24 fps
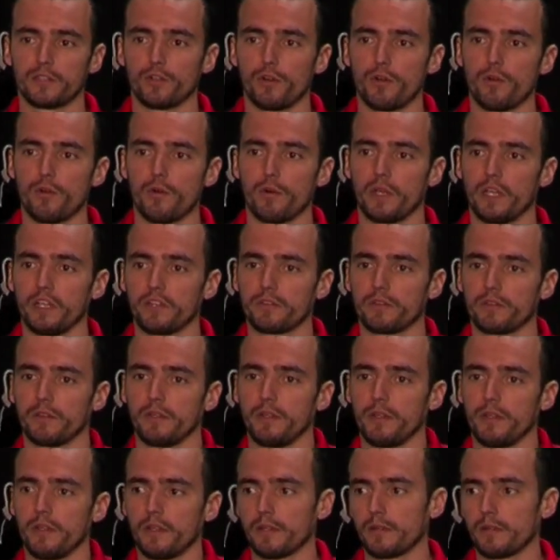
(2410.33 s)
So it
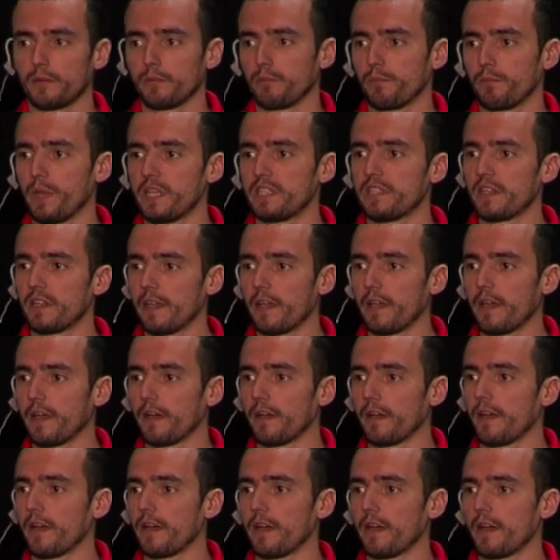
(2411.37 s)
basically
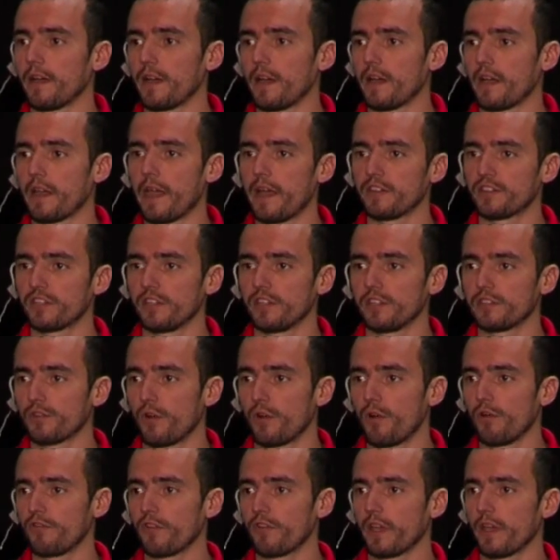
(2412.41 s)
uh,
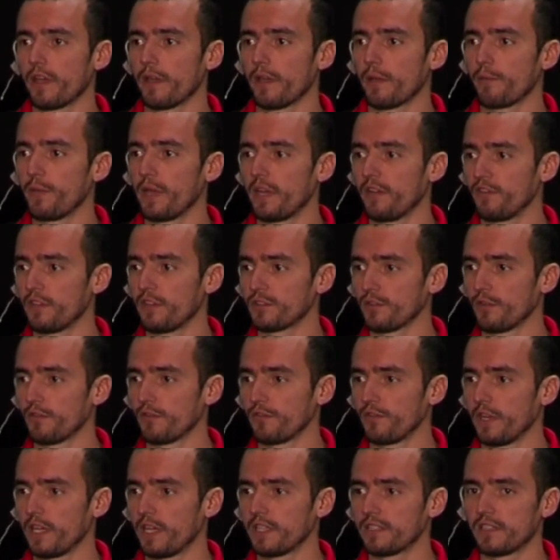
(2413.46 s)
cancels all the benefits
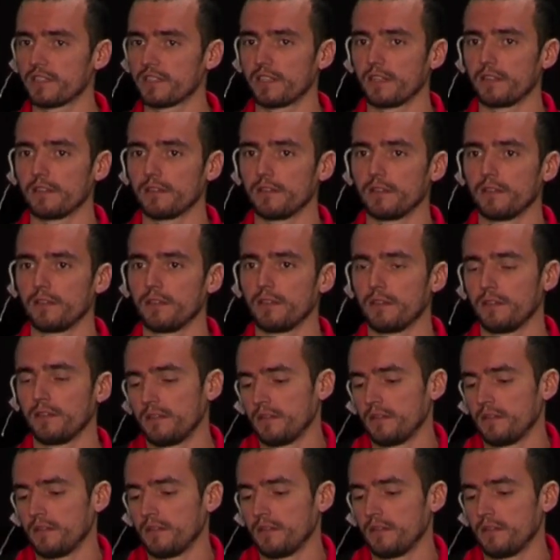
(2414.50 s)
of S S L.